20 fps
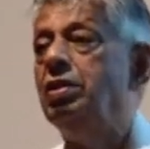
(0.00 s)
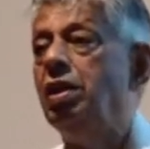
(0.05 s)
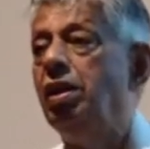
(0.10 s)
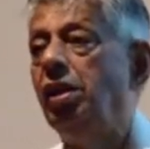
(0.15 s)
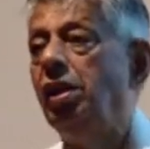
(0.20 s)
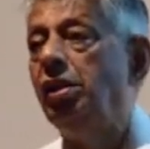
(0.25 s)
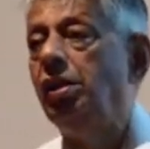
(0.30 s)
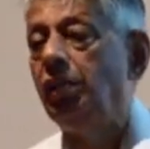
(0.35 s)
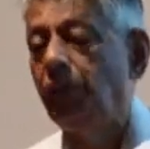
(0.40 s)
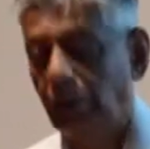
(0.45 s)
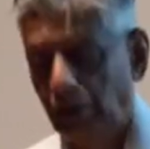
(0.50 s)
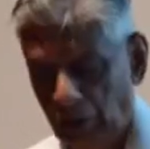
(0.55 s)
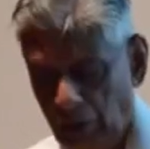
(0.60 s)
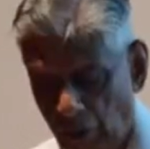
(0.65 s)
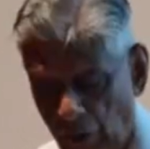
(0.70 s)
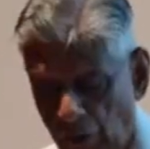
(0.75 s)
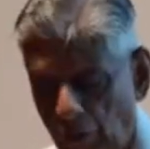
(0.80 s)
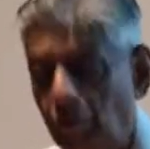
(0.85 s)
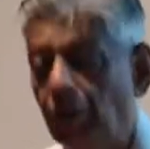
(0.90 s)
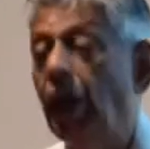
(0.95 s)
a
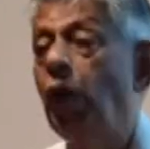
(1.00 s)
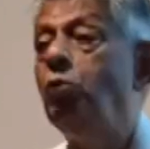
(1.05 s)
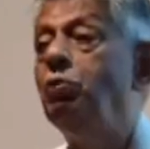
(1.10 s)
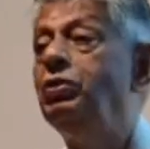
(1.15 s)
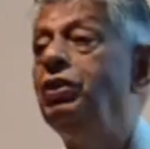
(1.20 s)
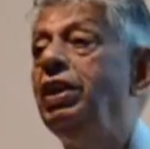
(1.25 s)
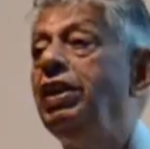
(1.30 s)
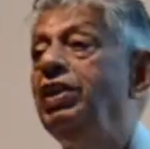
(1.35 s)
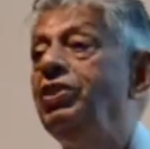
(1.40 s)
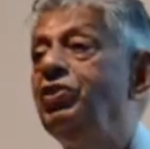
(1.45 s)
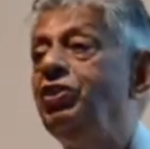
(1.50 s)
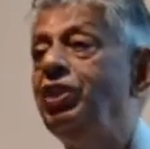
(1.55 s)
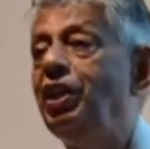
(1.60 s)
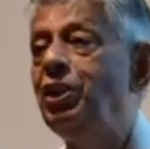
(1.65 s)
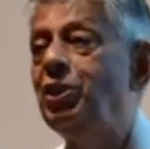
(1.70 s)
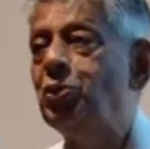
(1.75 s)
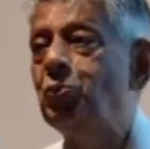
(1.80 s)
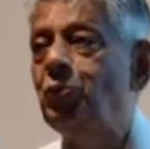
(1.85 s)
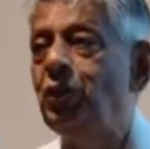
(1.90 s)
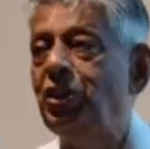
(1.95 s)
lot of housing
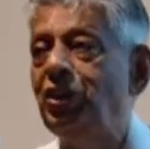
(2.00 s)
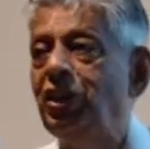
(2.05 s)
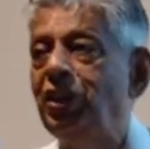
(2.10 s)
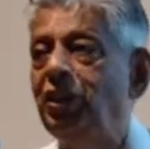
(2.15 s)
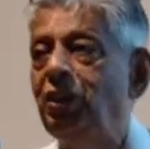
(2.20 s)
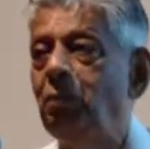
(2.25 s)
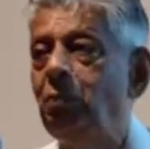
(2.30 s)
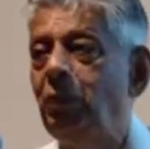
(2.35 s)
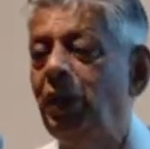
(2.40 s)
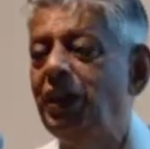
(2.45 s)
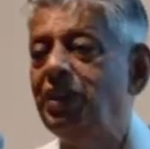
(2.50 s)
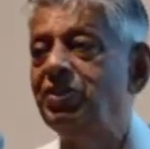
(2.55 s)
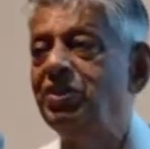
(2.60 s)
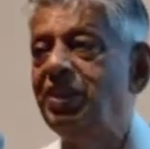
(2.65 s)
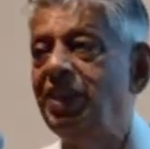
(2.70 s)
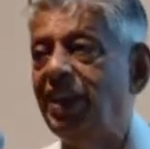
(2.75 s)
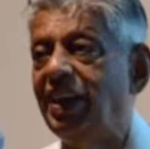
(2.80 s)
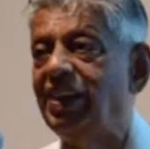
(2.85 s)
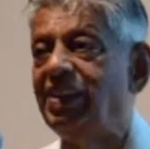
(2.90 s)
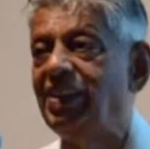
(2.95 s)
estates were taking place
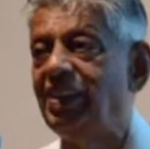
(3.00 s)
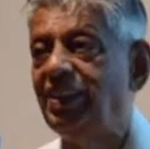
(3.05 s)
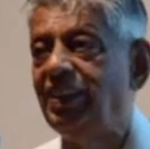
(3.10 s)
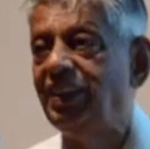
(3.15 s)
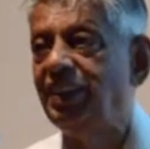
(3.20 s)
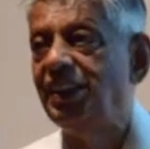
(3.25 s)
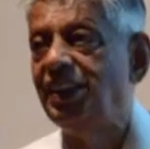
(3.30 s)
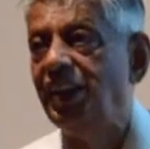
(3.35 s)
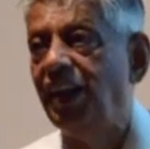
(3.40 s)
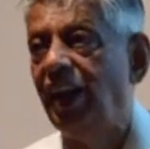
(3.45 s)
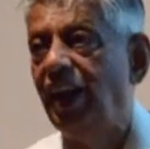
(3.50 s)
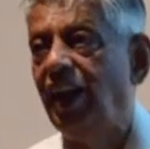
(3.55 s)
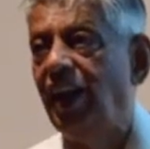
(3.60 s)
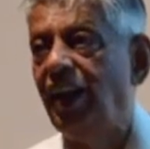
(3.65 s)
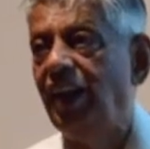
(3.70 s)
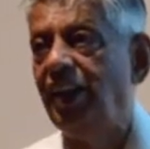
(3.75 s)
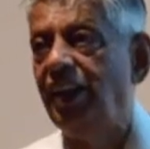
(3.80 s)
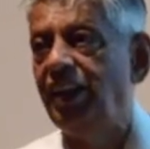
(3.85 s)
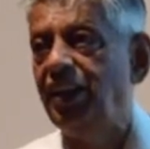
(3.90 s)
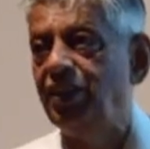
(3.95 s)
there.
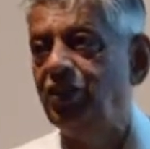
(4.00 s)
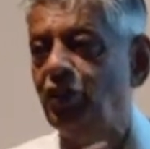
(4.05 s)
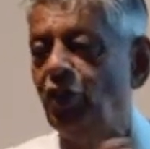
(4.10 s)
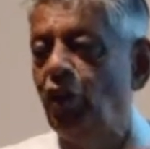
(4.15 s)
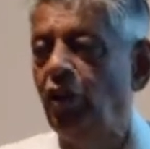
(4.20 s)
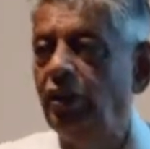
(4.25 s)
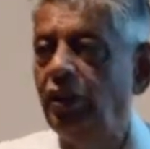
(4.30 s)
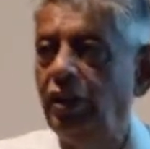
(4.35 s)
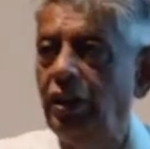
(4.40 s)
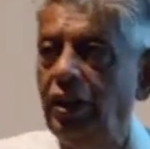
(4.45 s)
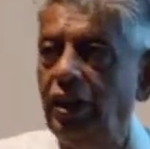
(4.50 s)
IAS colony,